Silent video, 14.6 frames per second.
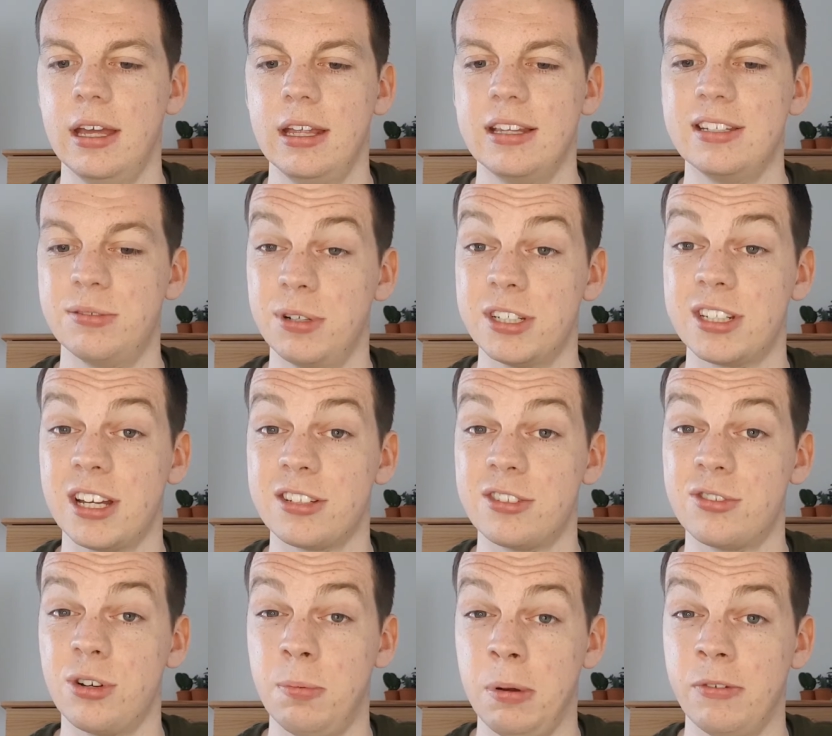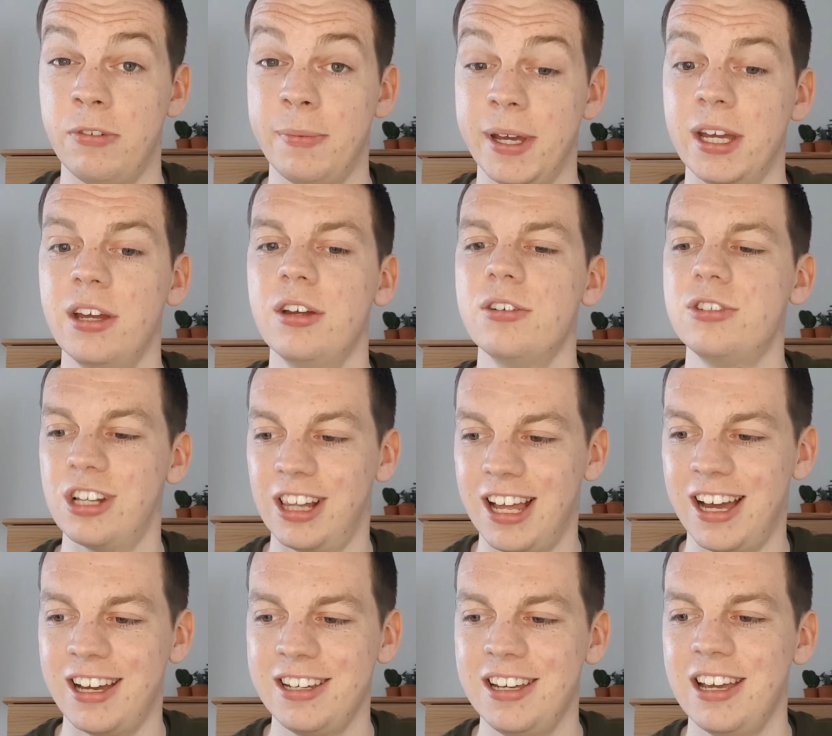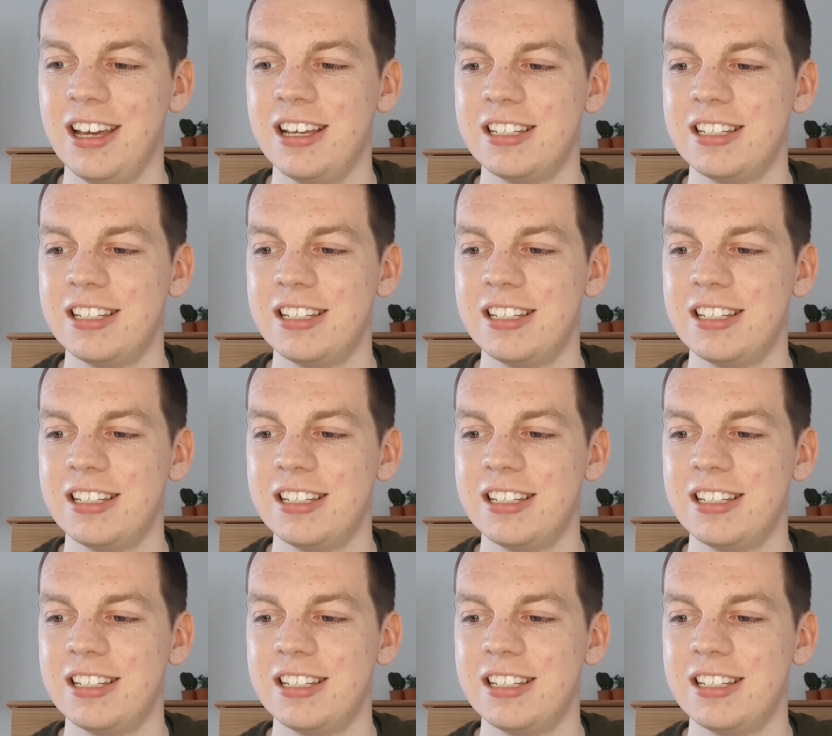This is where it starts to drop off a bit. July,